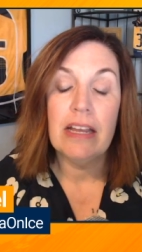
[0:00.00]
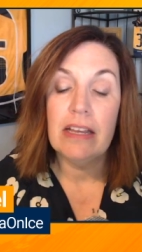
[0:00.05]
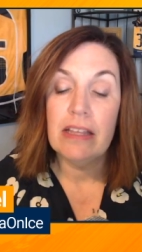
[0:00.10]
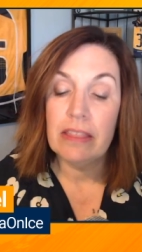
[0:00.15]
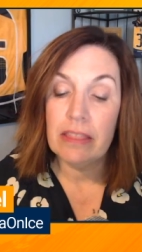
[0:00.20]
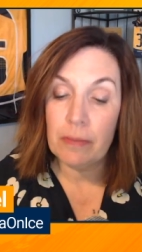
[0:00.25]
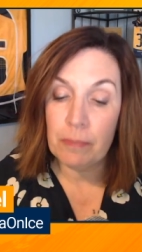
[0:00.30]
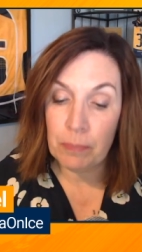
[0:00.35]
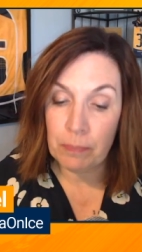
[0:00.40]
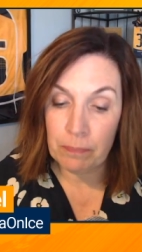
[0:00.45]

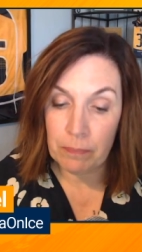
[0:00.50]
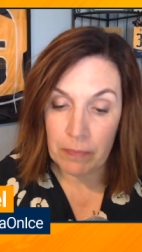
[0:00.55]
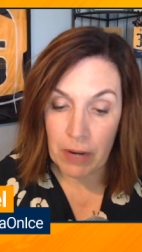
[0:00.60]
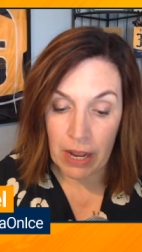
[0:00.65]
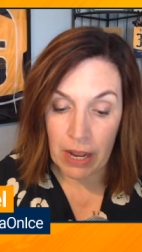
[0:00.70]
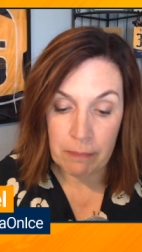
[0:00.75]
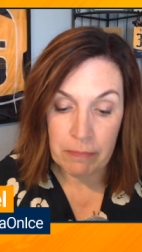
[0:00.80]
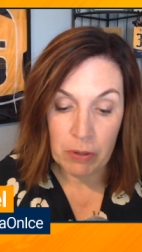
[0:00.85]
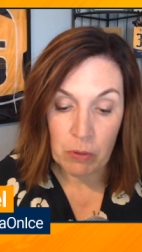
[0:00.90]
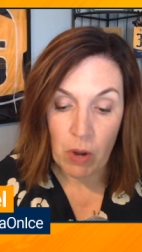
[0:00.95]
the uh,
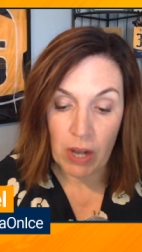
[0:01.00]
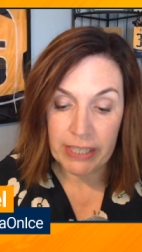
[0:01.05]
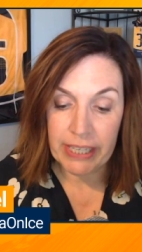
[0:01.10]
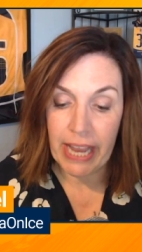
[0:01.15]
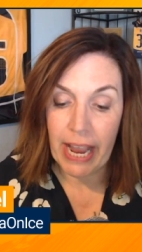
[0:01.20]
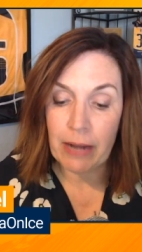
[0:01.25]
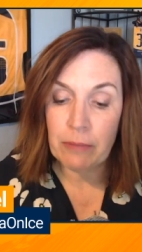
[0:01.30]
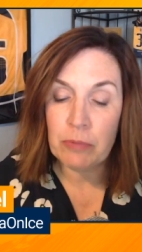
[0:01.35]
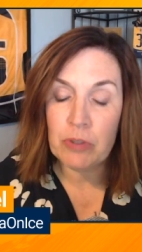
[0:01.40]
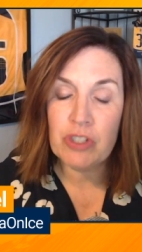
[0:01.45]
Milwaukee
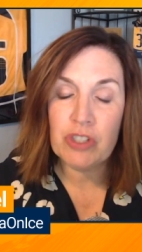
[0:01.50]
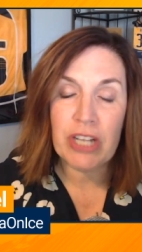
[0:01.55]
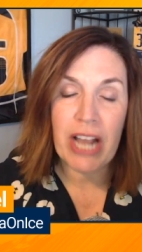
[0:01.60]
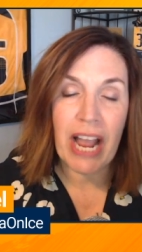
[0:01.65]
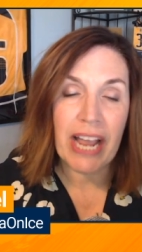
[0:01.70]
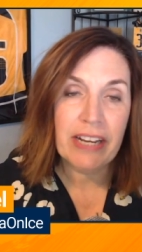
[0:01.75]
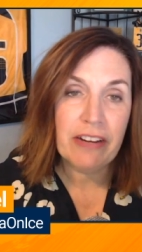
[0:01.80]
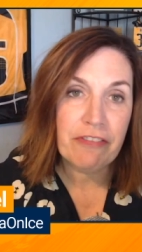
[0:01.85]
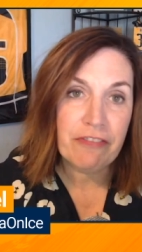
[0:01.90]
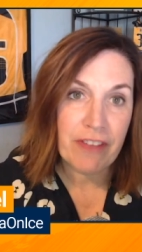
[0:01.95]
Admirals
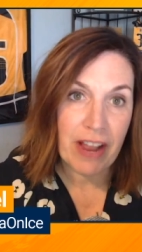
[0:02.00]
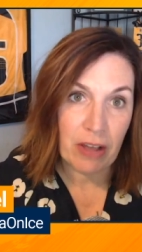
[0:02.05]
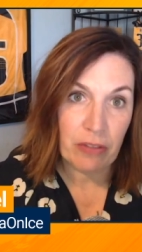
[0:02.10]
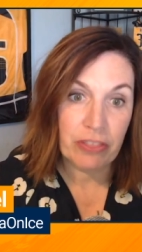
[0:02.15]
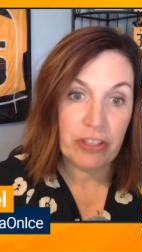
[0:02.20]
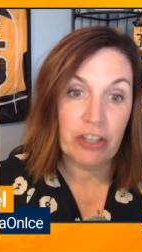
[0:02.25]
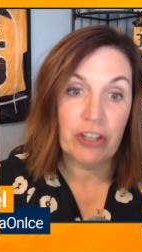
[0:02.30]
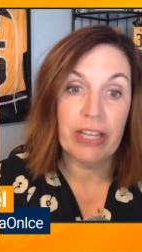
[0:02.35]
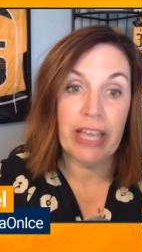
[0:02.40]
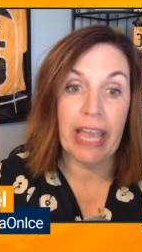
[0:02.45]
kind of found
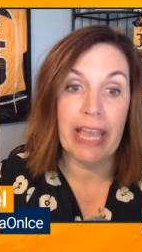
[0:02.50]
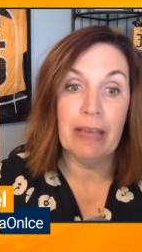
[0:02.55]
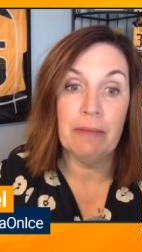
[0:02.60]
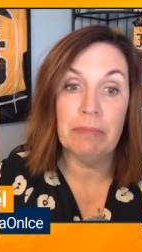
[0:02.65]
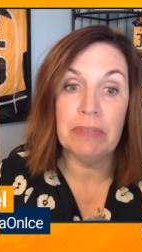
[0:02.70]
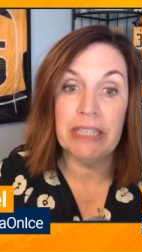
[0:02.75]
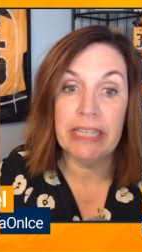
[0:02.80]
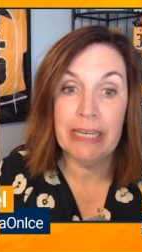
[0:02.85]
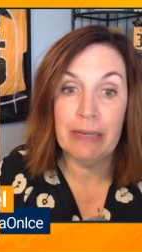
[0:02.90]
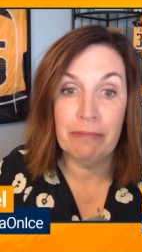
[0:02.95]
their game.
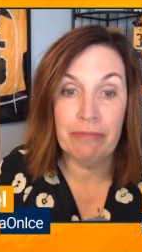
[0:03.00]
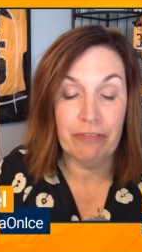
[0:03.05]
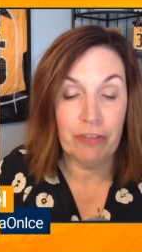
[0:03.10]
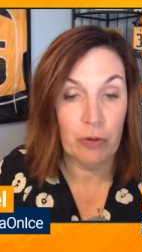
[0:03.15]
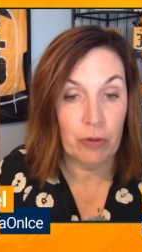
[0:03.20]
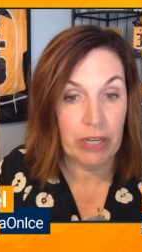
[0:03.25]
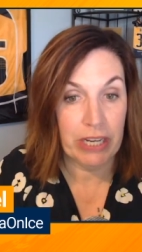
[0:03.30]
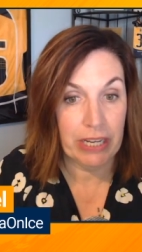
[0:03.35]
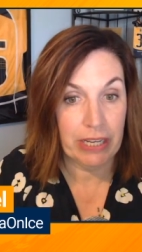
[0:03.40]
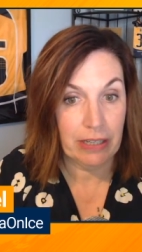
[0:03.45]
Liam
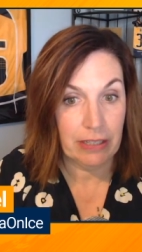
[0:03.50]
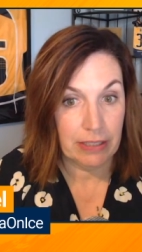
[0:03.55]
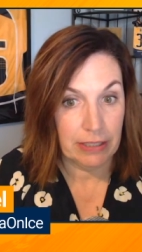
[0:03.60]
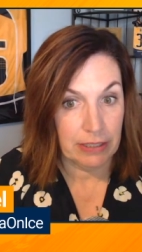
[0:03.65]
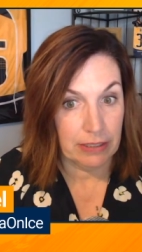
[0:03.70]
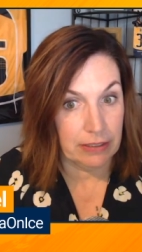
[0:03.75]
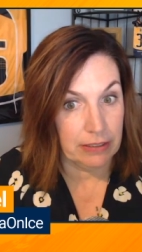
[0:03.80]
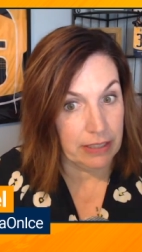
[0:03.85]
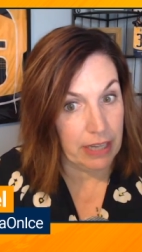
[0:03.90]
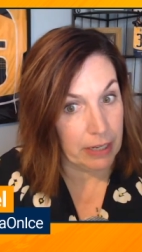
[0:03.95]
Foudy
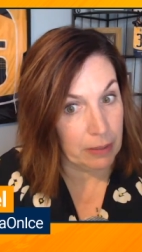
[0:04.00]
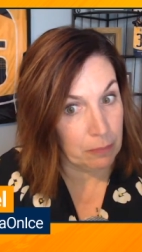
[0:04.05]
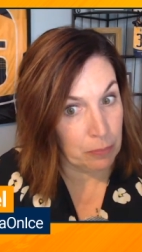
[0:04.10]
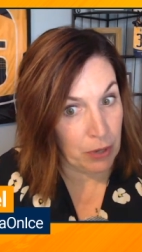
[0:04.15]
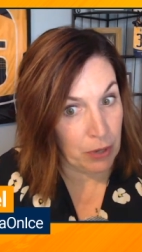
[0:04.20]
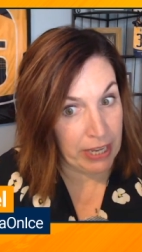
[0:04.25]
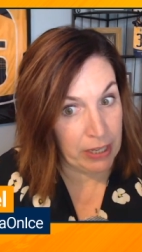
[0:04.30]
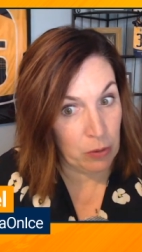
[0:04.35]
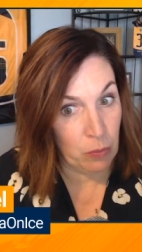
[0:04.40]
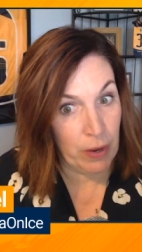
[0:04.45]
got a
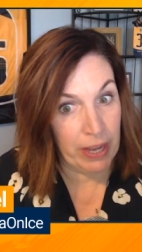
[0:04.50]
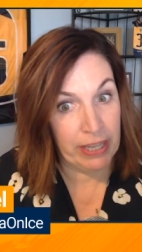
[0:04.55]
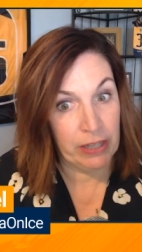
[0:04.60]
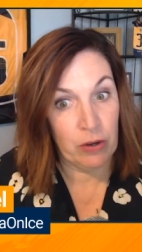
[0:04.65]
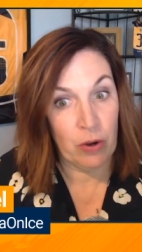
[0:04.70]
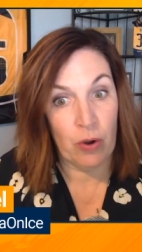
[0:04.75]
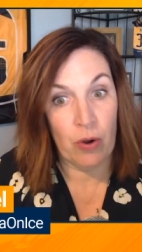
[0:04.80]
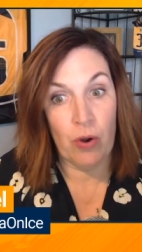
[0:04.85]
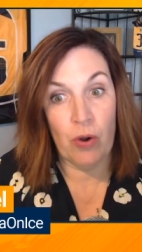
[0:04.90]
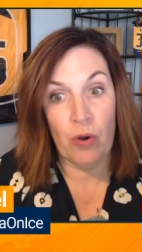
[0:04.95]
breakaway
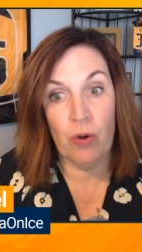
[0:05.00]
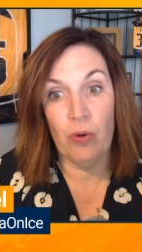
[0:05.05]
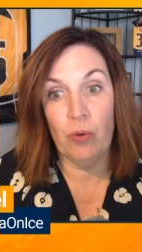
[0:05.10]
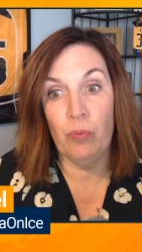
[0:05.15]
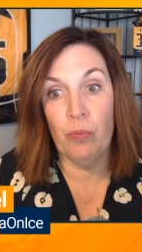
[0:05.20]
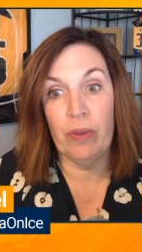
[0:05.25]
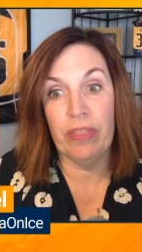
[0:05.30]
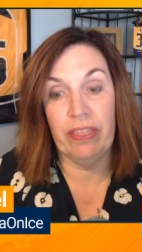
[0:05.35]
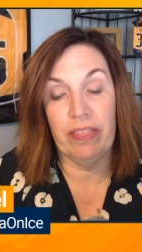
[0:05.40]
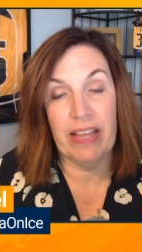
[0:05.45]
goal
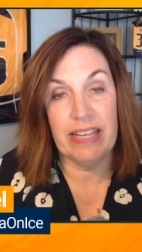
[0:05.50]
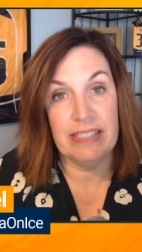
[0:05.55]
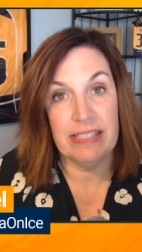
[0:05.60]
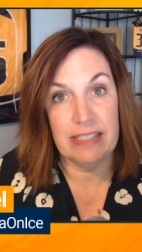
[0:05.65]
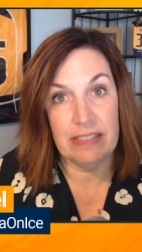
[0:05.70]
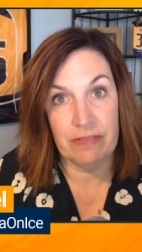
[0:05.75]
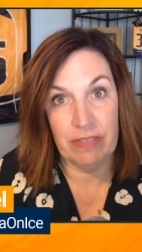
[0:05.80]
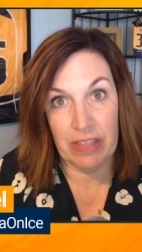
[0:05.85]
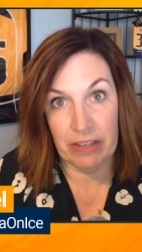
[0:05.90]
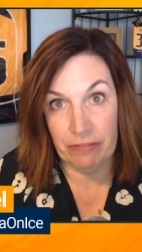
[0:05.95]
with less
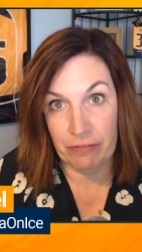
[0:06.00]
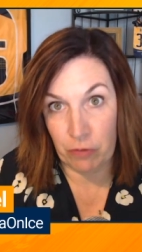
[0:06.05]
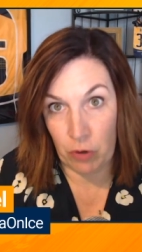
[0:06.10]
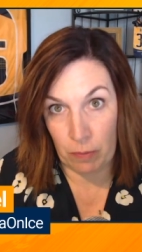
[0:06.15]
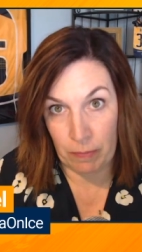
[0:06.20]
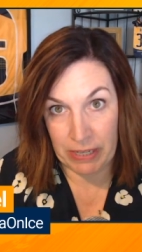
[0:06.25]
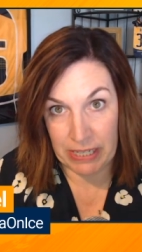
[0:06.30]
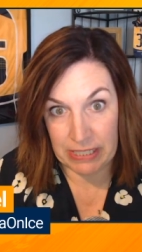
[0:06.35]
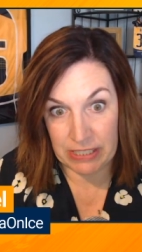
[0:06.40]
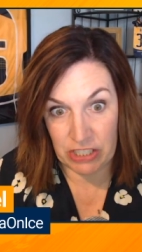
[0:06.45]
than four
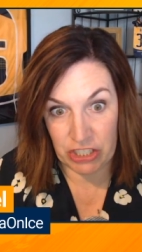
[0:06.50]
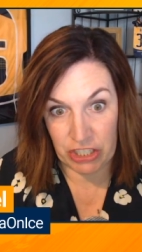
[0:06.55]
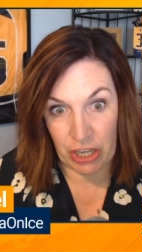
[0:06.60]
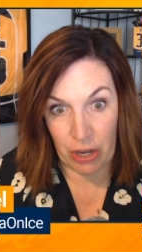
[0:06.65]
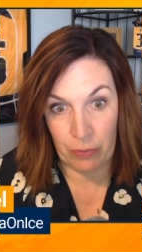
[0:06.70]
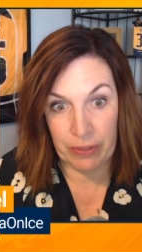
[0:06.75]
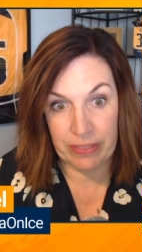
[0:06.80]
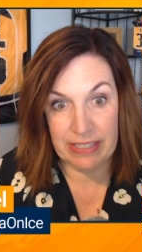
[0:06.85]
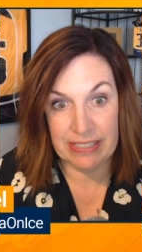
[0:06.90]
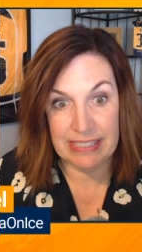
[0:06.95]
minutes to go
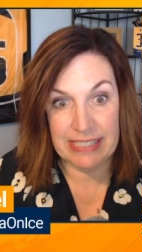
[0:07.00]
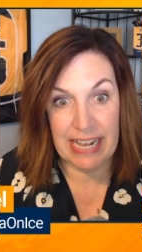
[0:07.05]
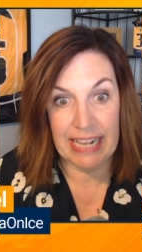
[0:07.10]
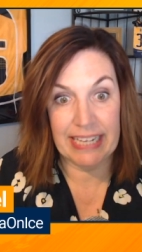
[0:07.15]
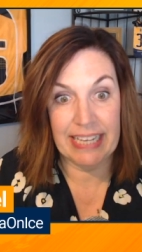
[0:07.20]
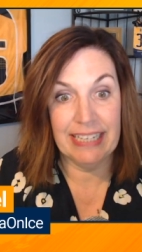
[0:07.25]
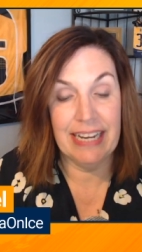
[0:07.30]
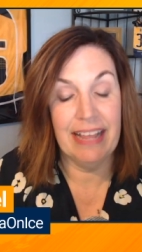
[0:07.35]
in the second.